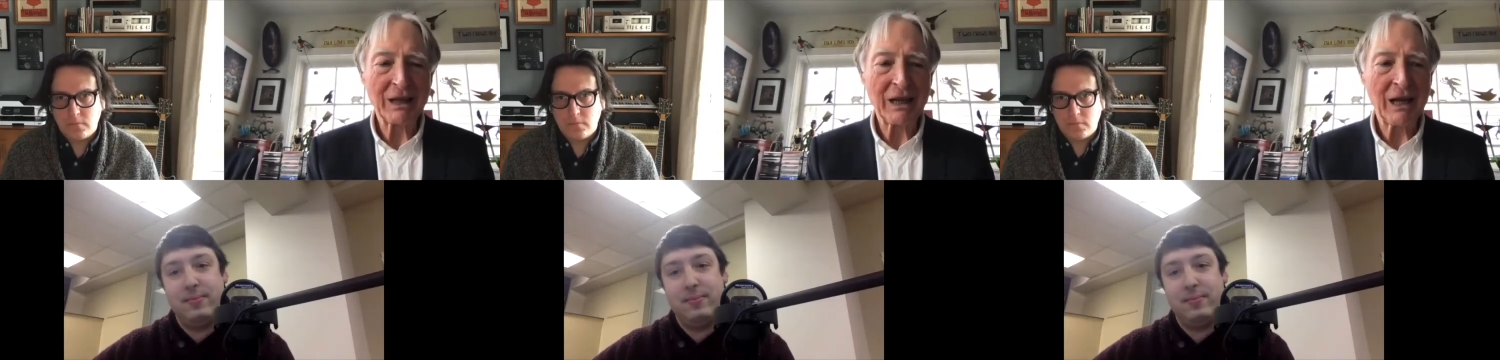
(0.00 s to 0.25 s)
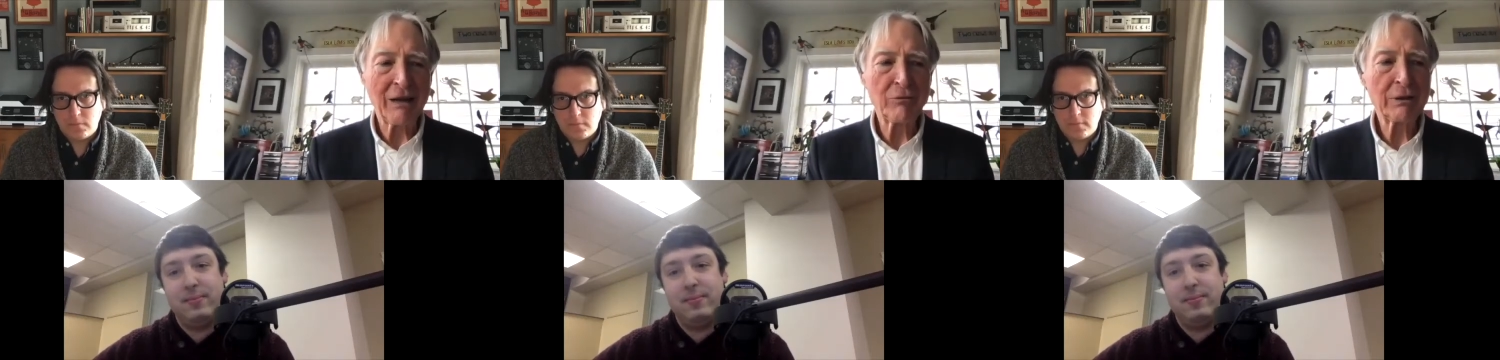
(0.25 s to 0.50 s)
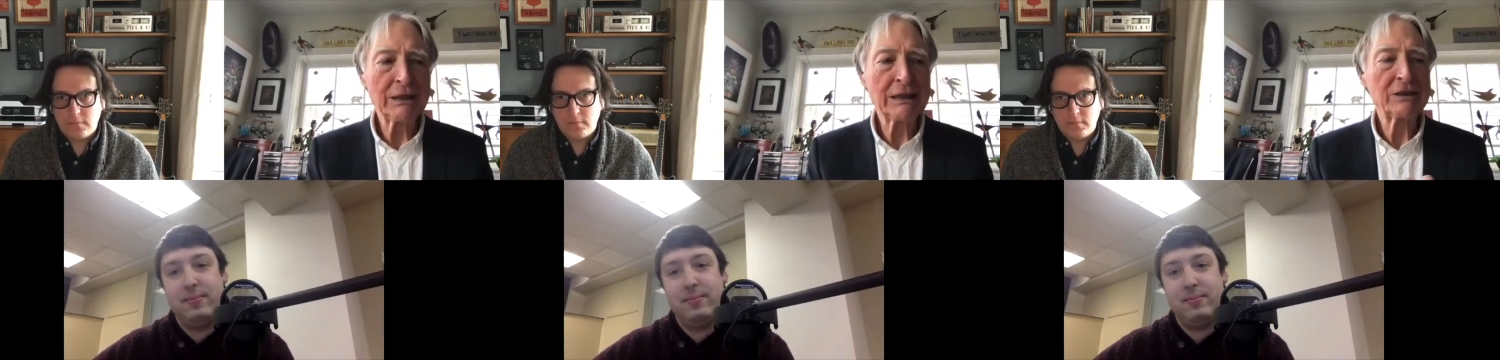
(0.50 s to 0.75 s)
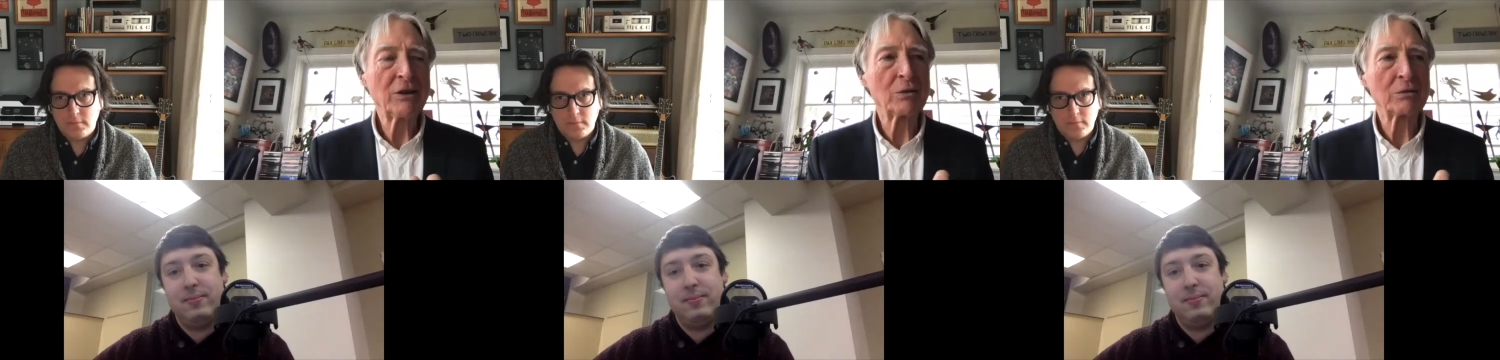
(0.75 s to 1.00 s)
Speaker 1: I really
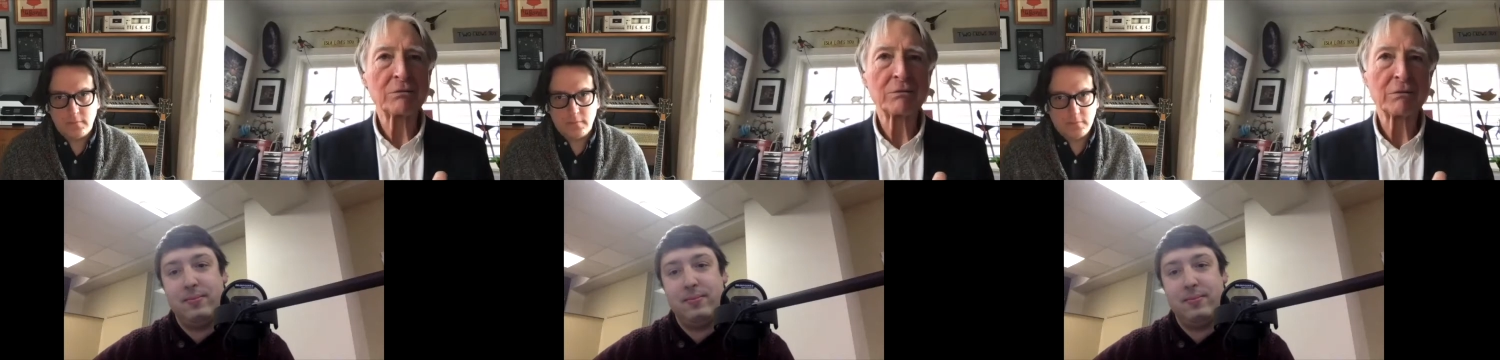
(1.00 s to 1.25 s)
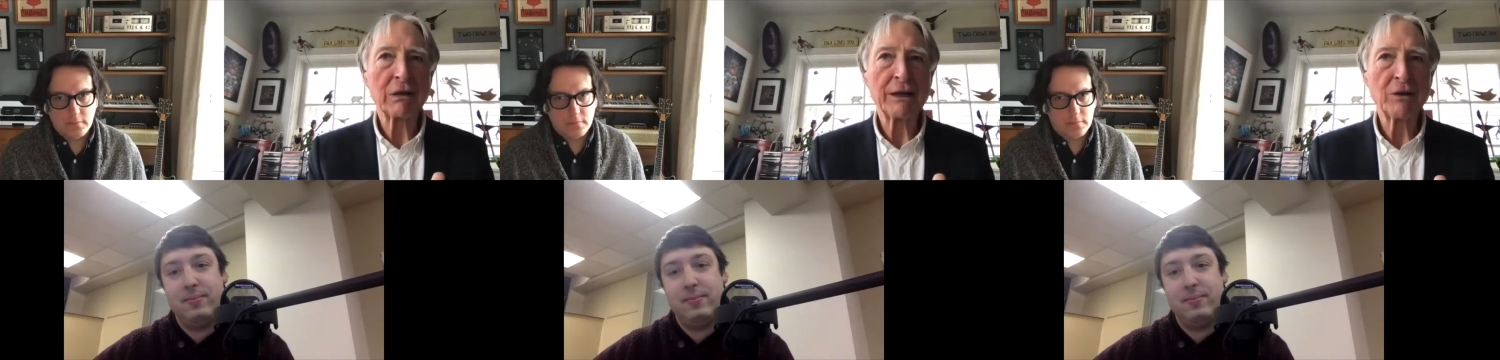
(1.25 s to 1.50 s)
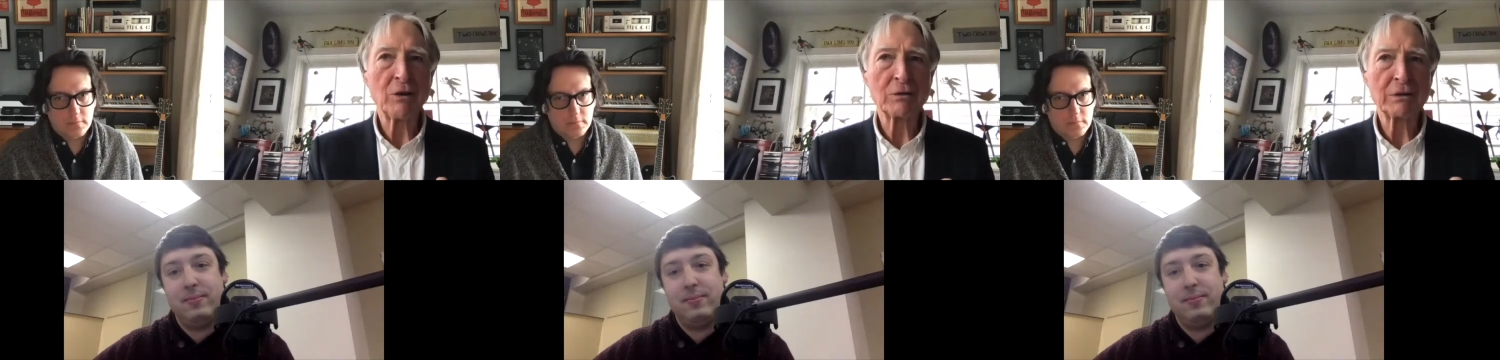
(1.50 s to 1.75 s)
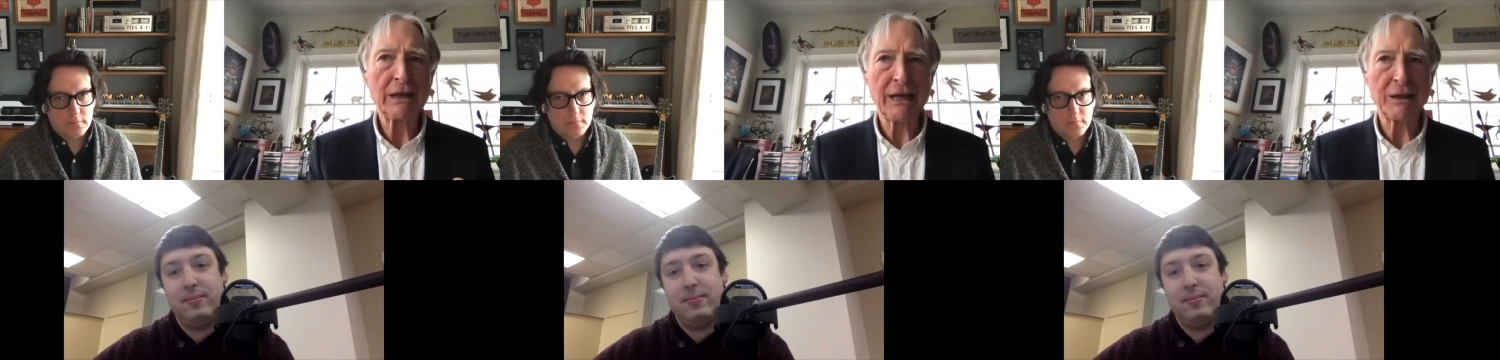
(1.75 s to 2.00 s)
don't I don't
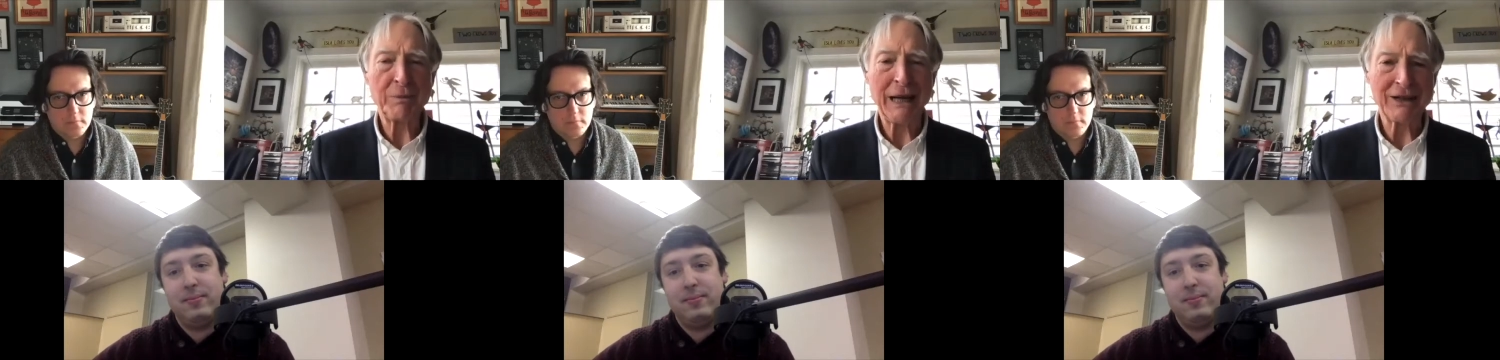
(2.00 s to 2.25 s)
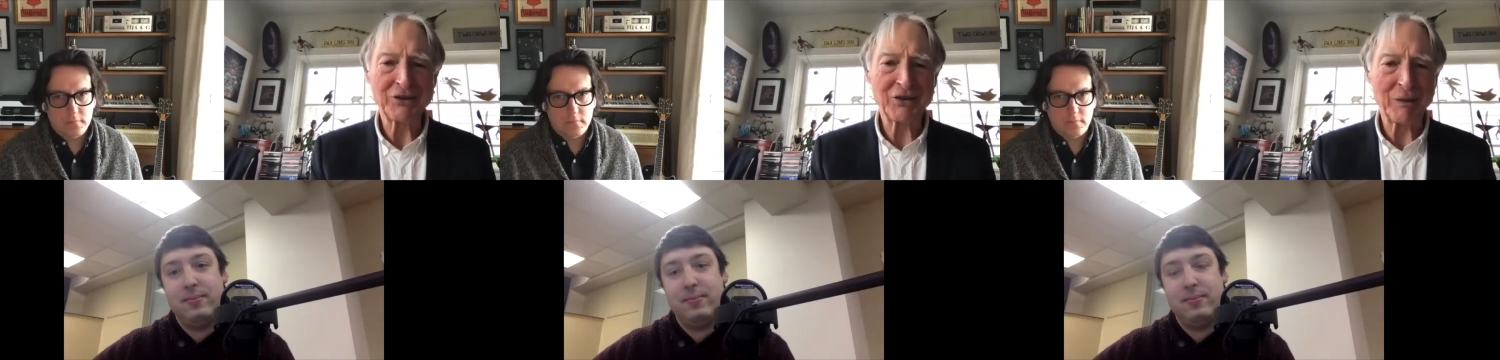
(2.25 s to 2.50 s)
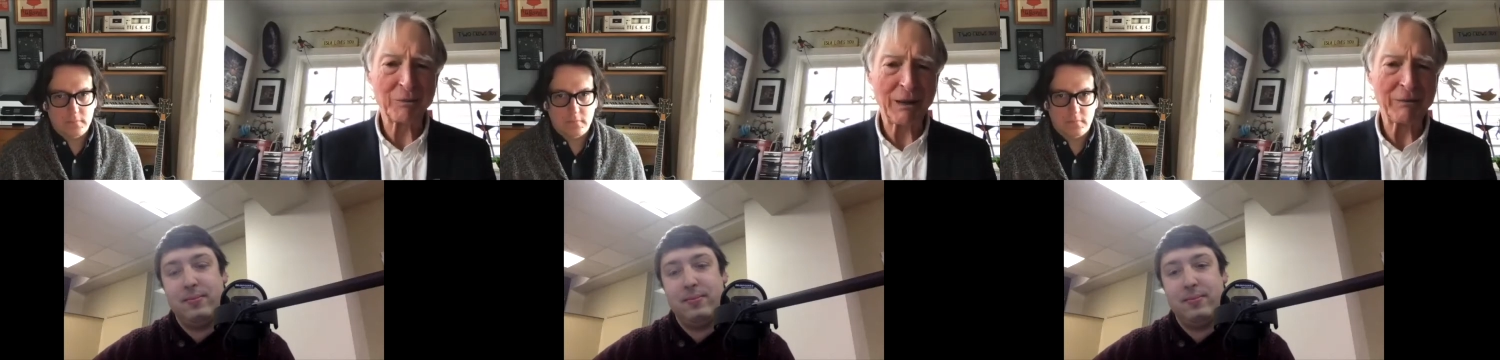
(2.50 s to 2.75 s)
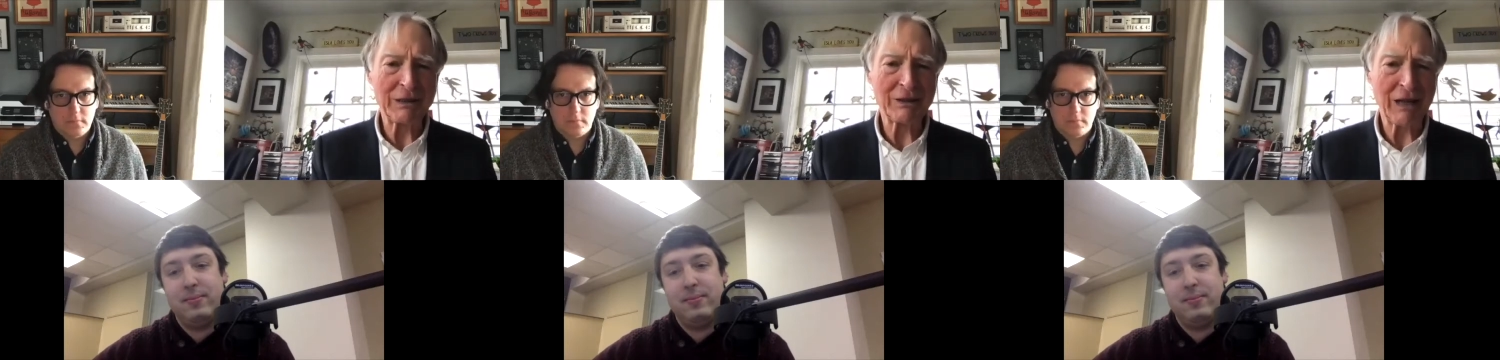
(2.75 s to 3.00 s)
get past and I
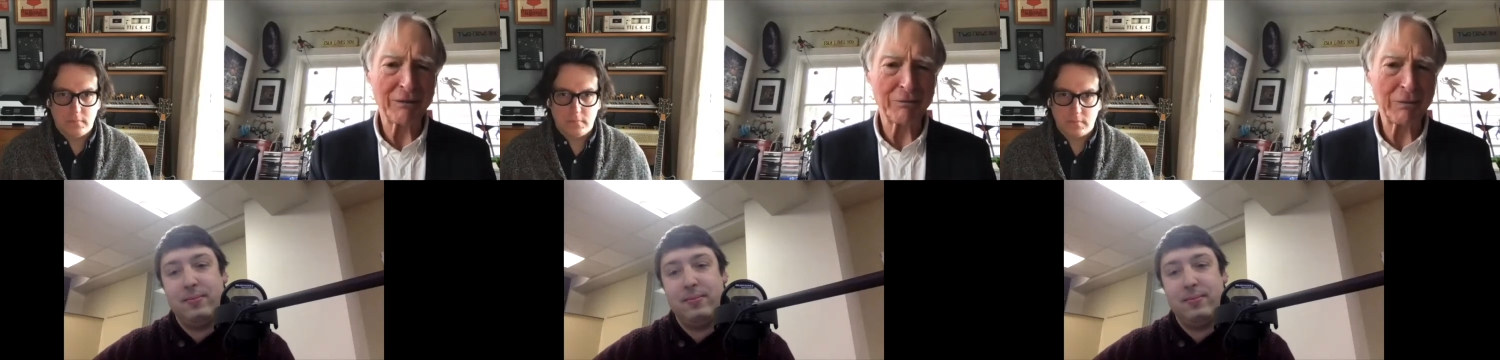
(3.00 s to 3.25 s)
mean and